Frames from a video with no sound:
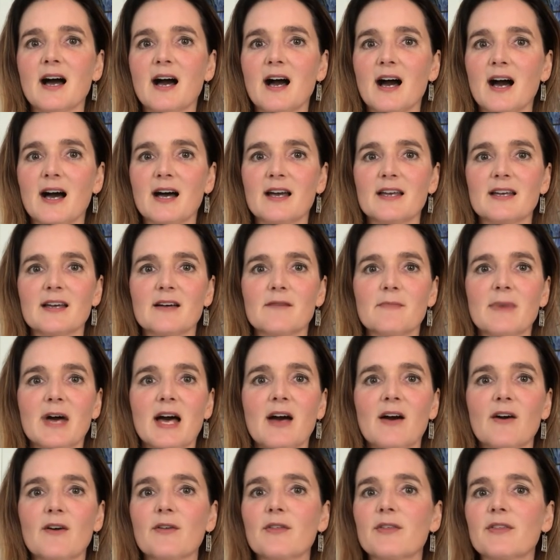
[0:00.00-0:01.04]
I am
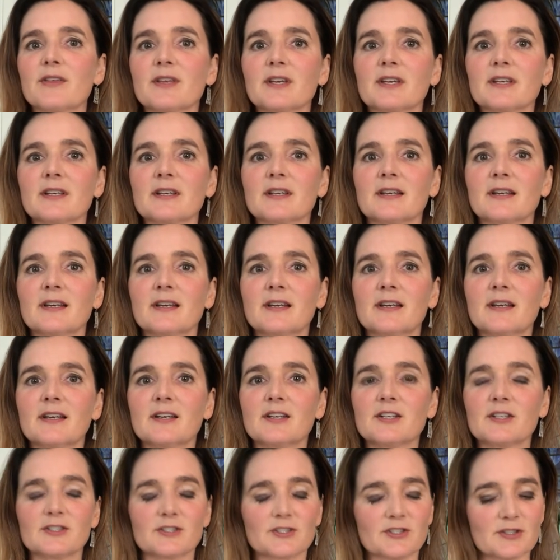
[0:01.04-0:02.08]
healthy,
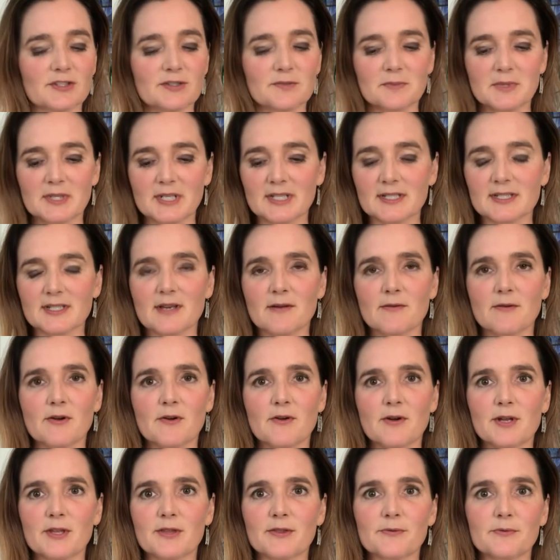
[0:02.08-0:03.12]
just because I'm
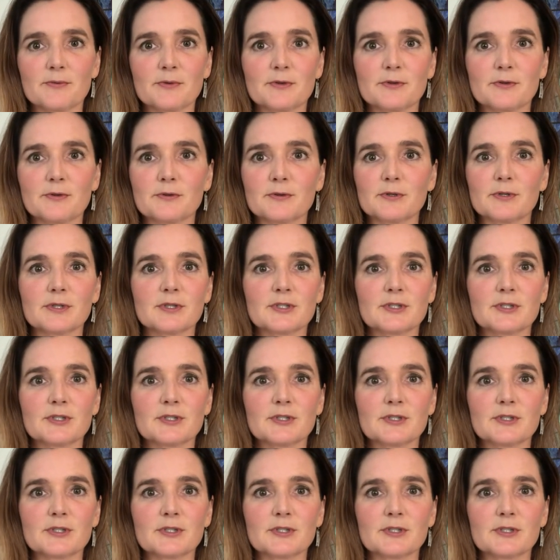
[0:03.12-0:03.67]
going through